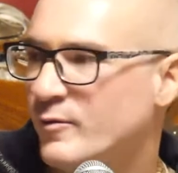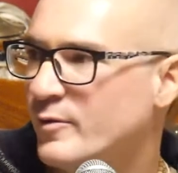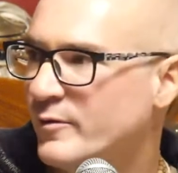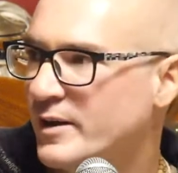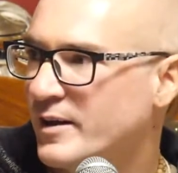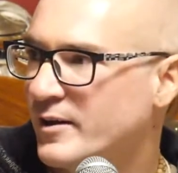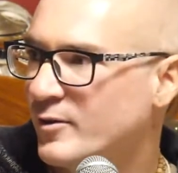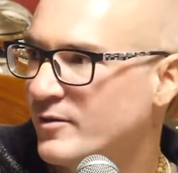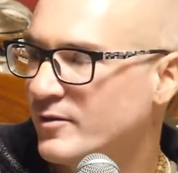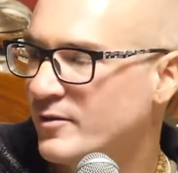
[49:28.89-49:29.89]
We
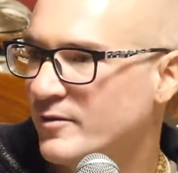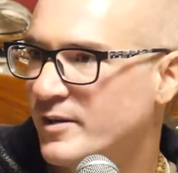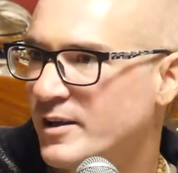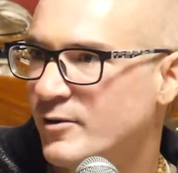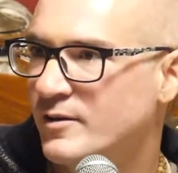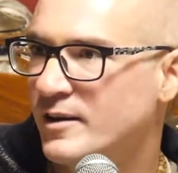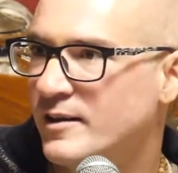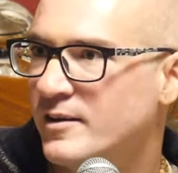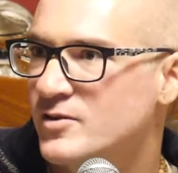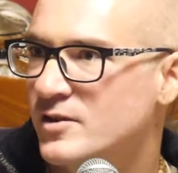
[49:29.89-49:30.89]
cannot let
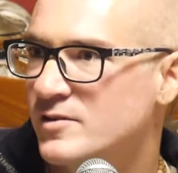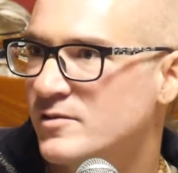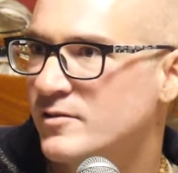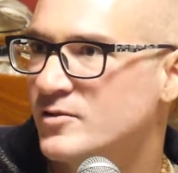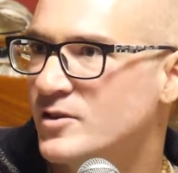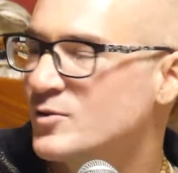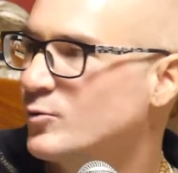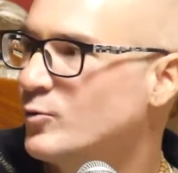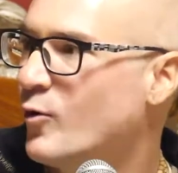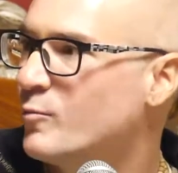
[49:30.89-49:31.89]
it just
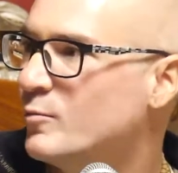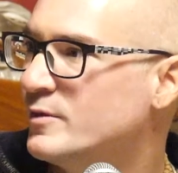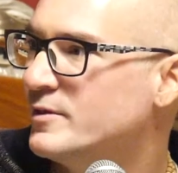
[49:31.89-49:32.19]
roam.